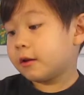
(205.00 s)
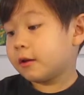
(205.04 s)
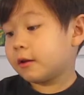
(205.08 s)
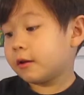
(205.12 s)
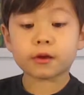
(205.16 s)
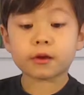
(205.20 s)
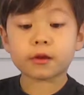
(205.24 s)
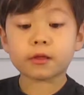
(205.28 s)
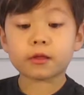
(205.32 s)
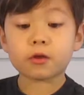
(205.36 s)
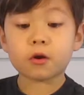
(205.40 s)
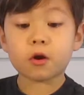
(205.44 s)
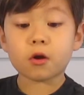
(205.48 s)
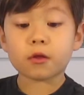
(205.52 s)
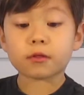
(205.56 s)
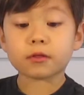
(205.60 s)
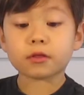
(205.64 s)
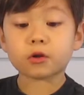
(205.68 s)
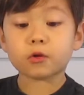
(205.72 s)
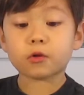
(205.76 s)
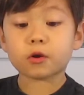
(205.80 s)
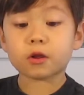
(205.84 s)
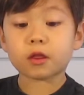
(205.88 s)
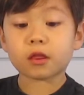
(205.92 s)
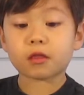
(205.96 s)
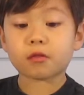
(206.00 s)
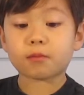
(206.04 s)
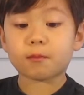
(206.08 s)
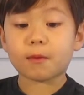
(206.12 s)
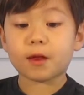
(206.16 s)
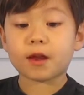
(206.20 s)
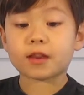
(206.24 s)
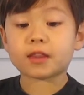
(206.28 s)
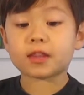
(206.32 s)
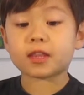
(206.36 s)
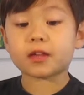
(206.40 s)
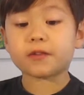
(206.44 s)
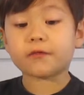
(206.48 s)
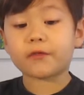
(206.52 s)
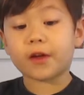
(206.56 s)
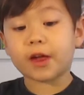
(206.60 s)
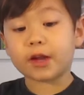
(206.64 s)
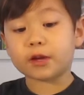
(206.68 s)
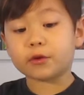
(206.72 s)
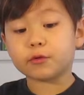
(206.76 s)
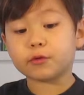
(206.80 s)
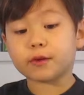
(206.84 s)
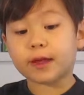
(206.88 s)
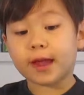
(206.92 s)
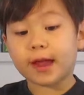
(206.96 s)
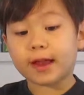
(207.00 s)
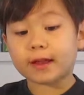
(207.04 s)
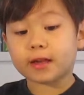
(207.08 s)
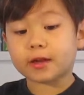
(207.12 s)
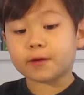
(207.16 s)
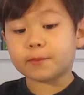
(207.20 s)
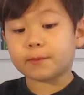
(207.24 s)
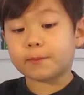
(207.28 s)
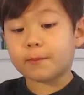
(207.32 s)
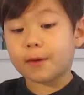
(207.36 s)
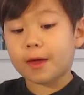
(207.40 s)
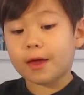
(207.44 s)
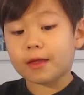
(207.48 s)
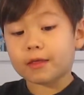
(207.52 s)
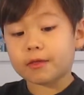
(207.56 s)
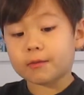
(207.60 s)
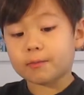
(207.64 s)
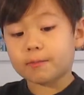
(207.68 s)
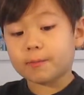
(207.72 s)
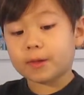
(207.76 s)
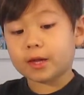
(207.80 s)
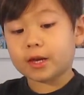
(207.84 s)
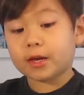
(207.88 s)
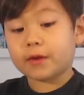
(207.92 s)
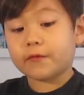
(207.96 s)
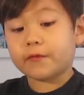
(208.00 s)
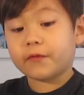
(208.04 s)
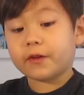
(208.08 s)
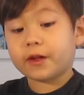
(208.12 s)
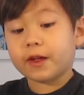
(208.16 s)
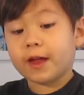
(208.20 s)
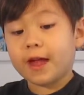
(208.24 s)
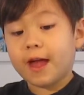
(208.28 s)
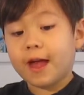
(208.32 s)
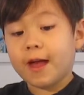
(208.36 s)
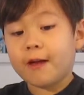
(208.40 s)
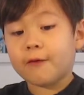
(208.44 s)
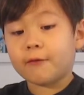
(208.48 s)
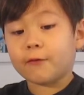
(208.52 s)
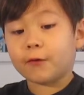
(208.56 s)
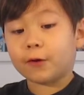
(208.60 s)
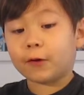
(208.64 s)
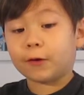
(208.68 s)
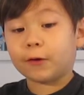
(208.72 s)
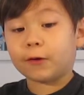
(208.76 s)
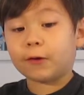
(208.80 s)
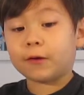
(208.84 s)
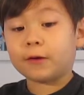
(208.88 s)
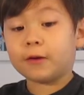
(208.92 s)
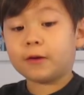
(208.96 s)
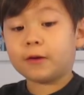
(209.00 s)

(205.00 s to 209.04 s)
It's not so expensive and you get the best minifig ever.